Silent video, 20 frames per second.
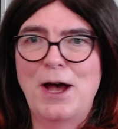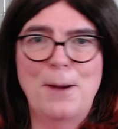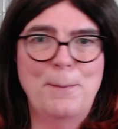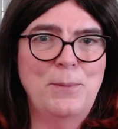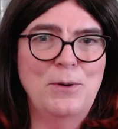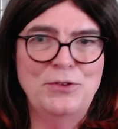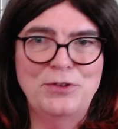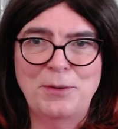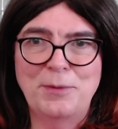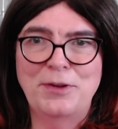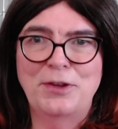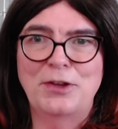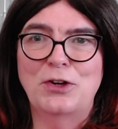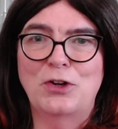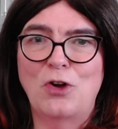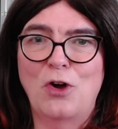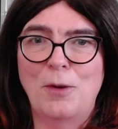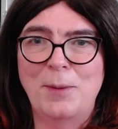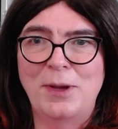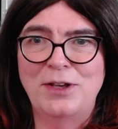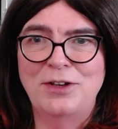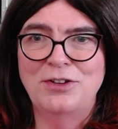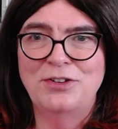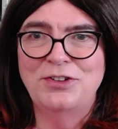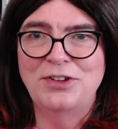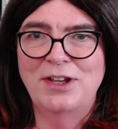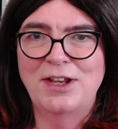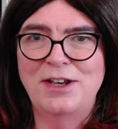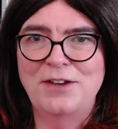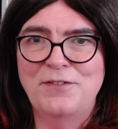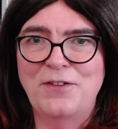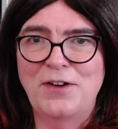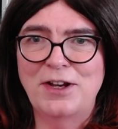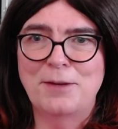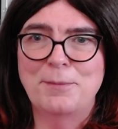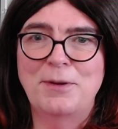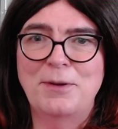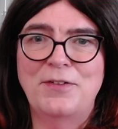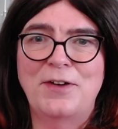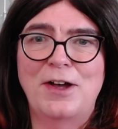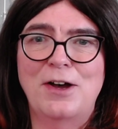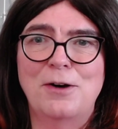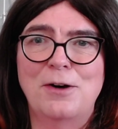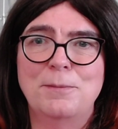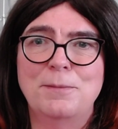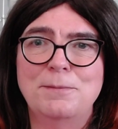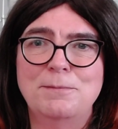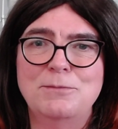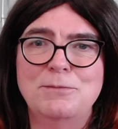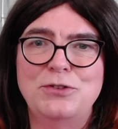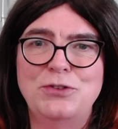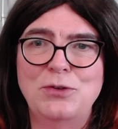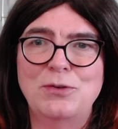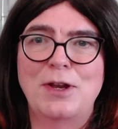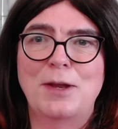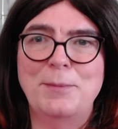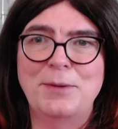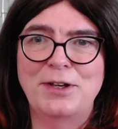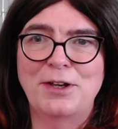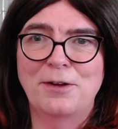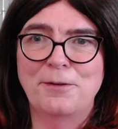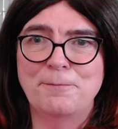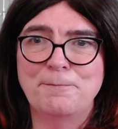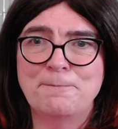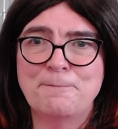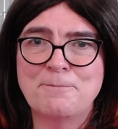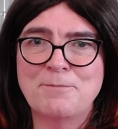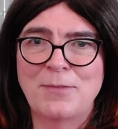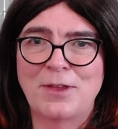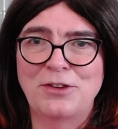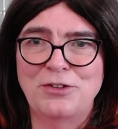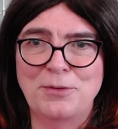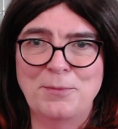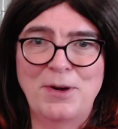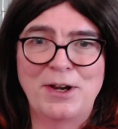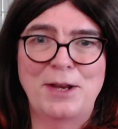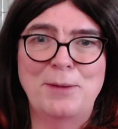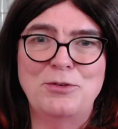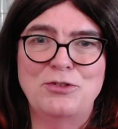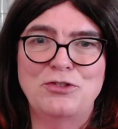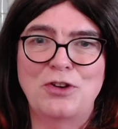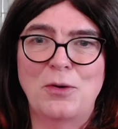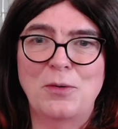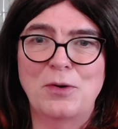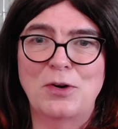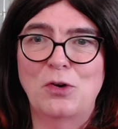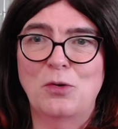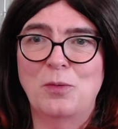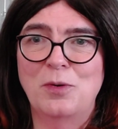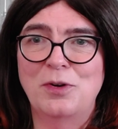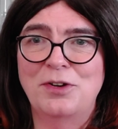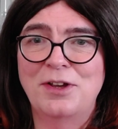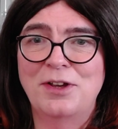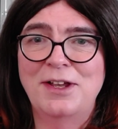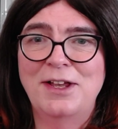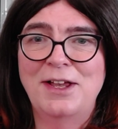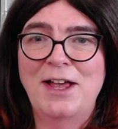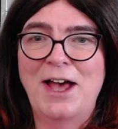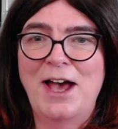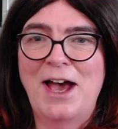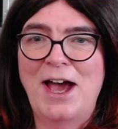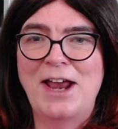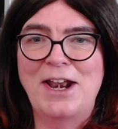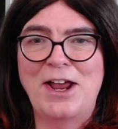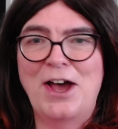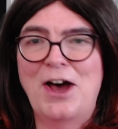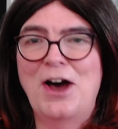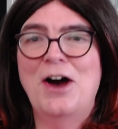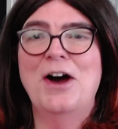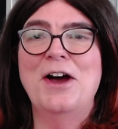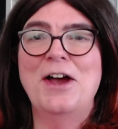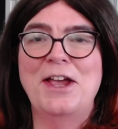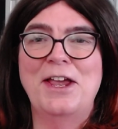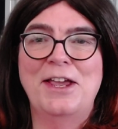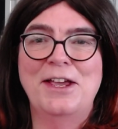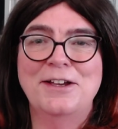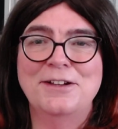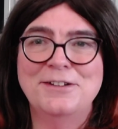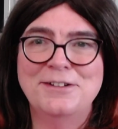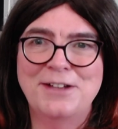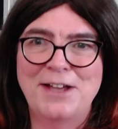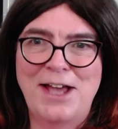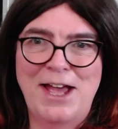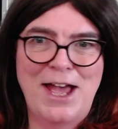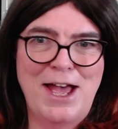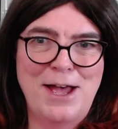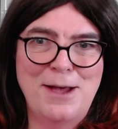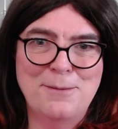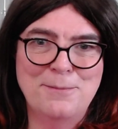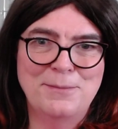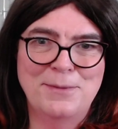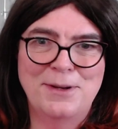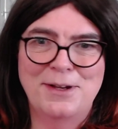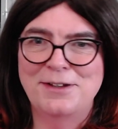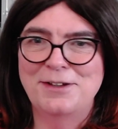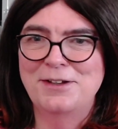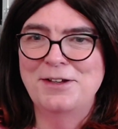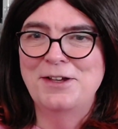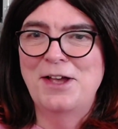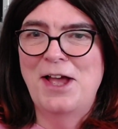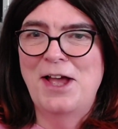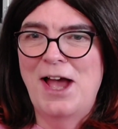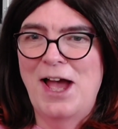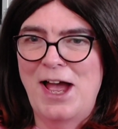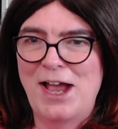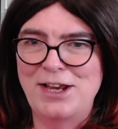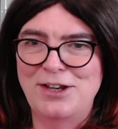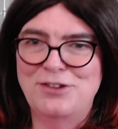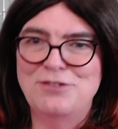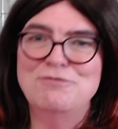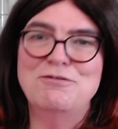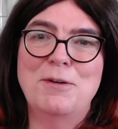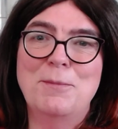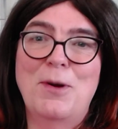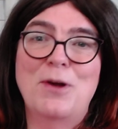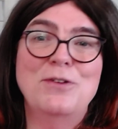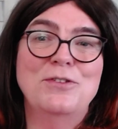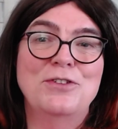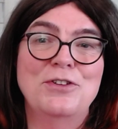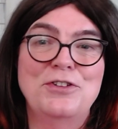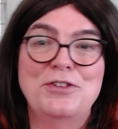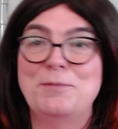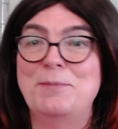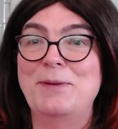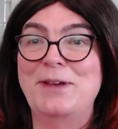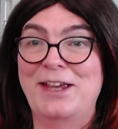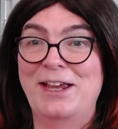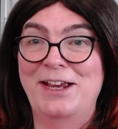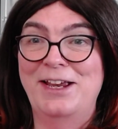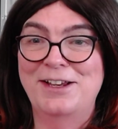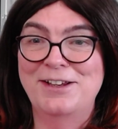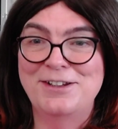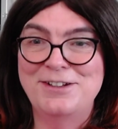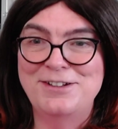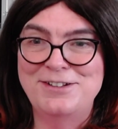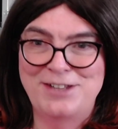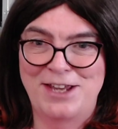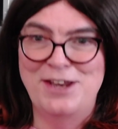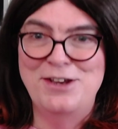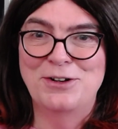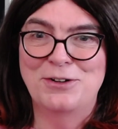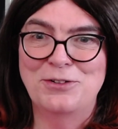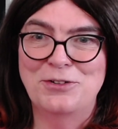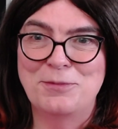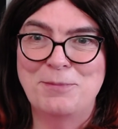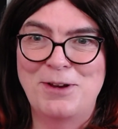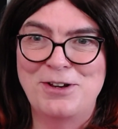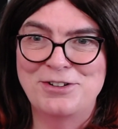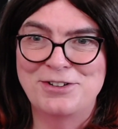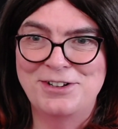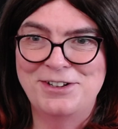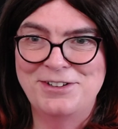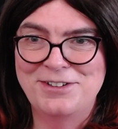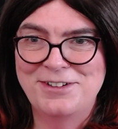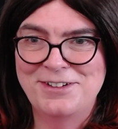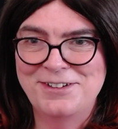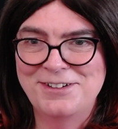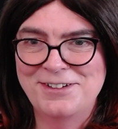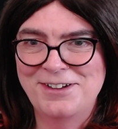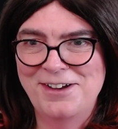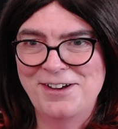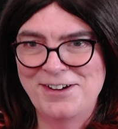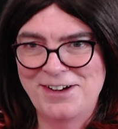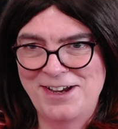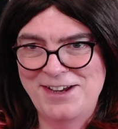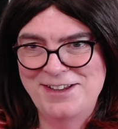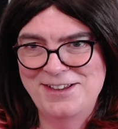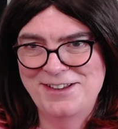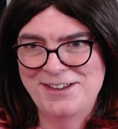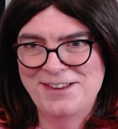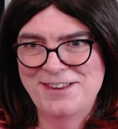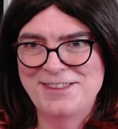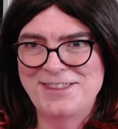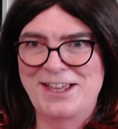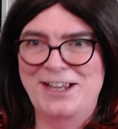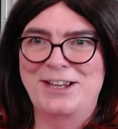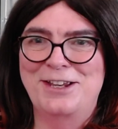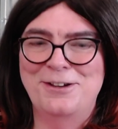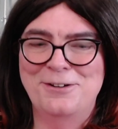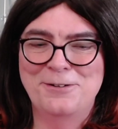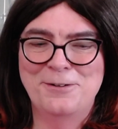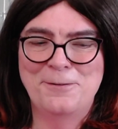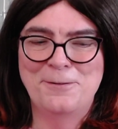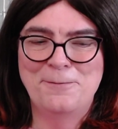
put something in the comments, and if I can be of help, do let me know. So my name is Joe Lockwood, and I am a remote speaking technical specialist. Okay, thank you.